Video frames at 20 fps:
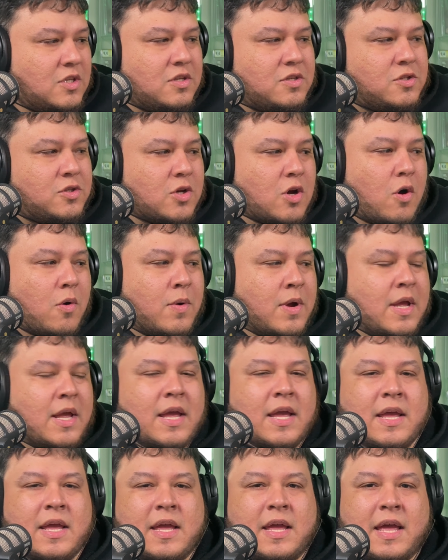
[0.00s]
So
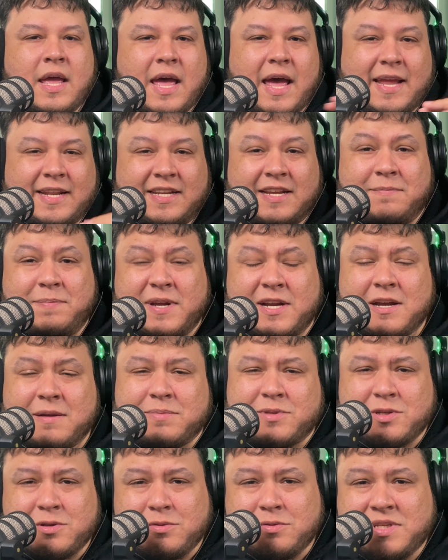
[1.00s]
I did pick
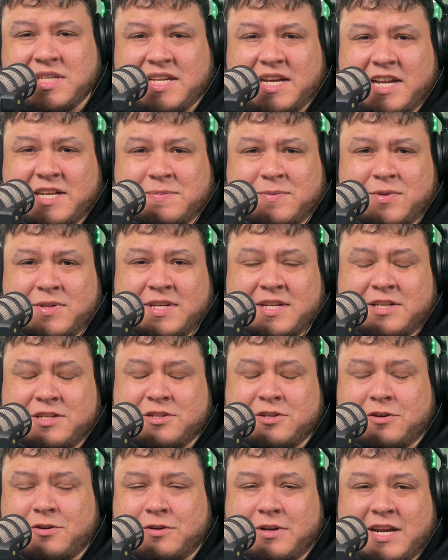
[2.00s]
up 2 Teenage Mutant
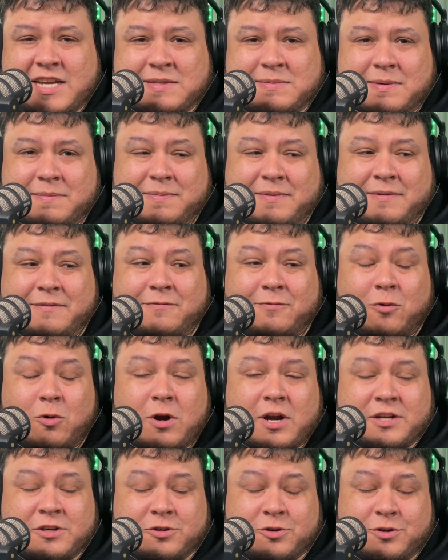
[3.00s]
Ninja Turtle games, but before
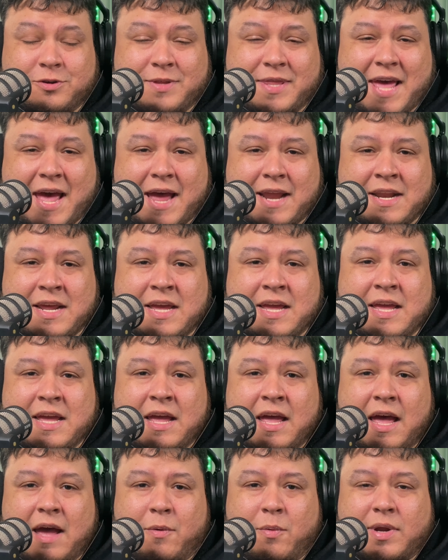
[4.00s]
I show you that,
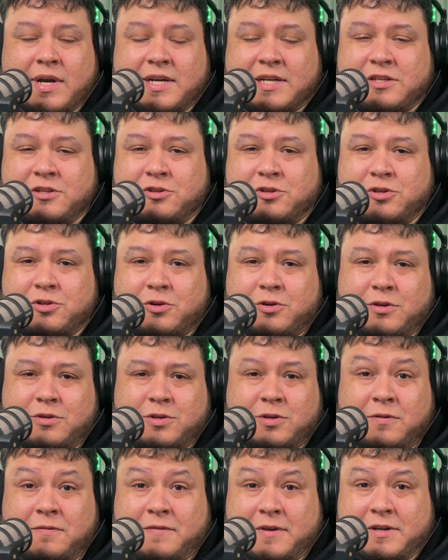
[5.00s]
I wanted to show you
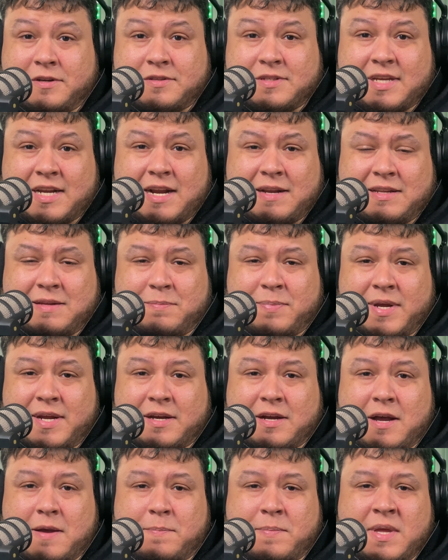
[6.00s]
2 figures that I did pick
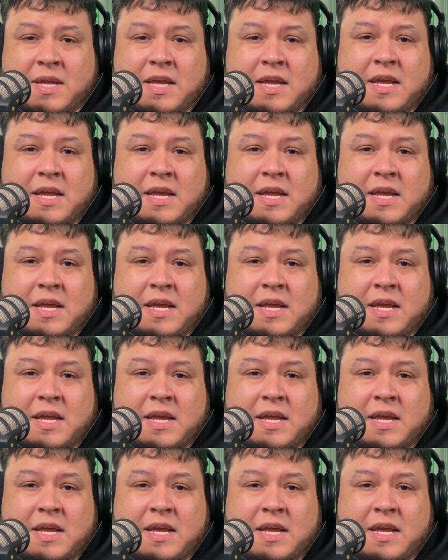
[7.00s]
up.